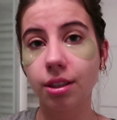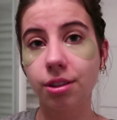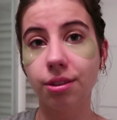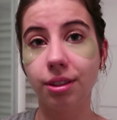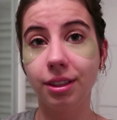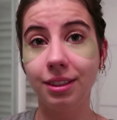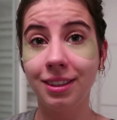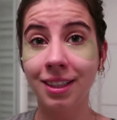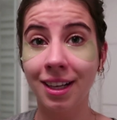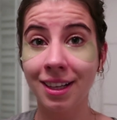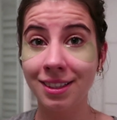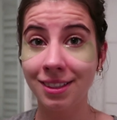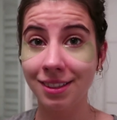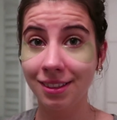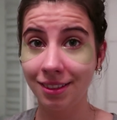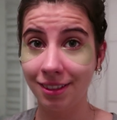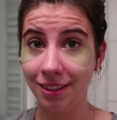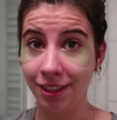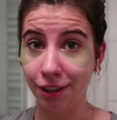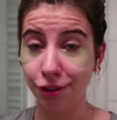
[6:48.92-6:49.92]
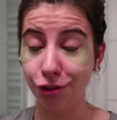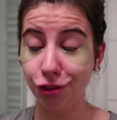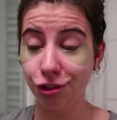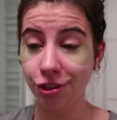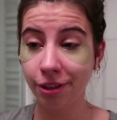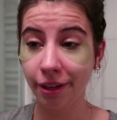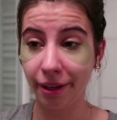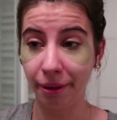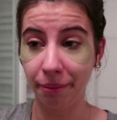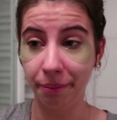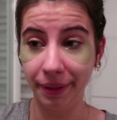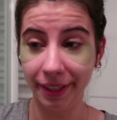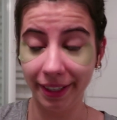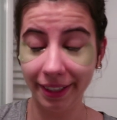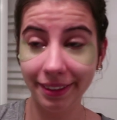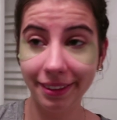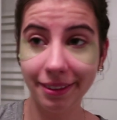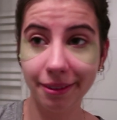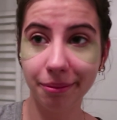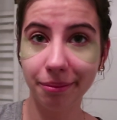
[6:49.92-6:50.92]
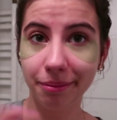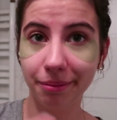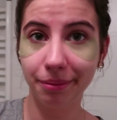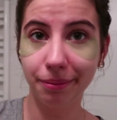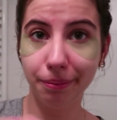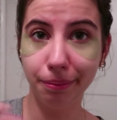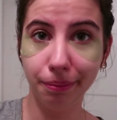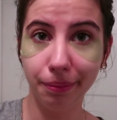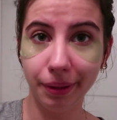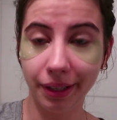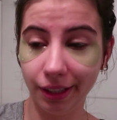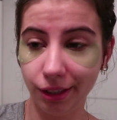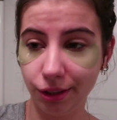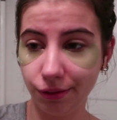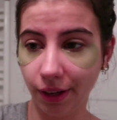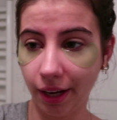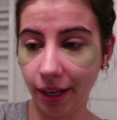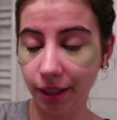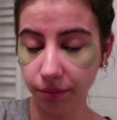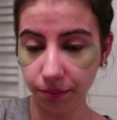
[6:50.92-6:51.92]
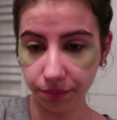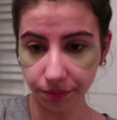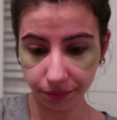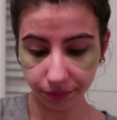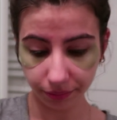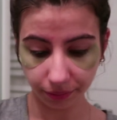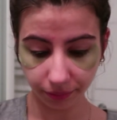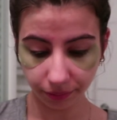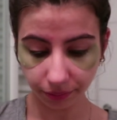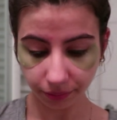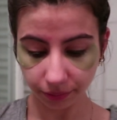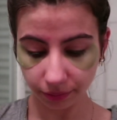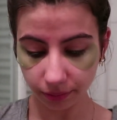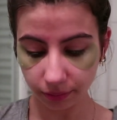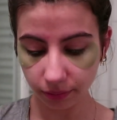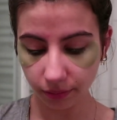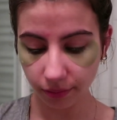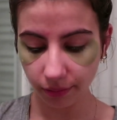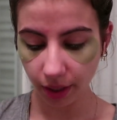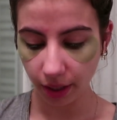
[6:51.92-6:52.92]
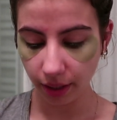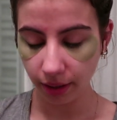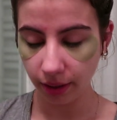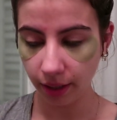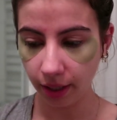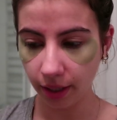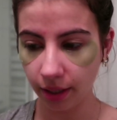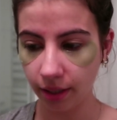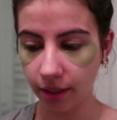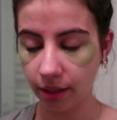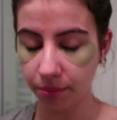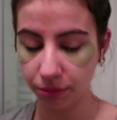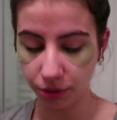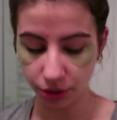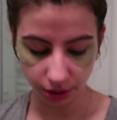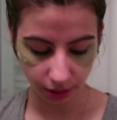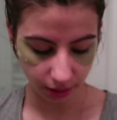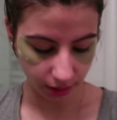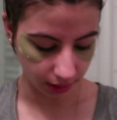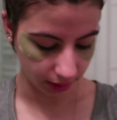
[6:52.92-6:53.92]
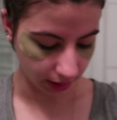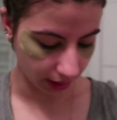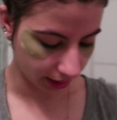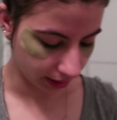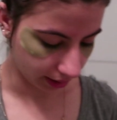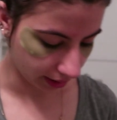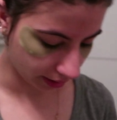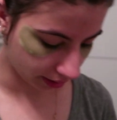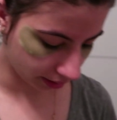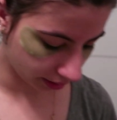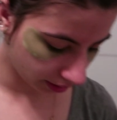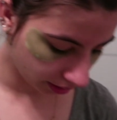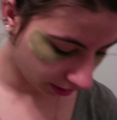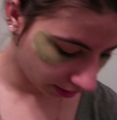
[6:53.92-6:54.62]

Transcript: So it does thin a bit, but it's fine. And then I'm just gonna let that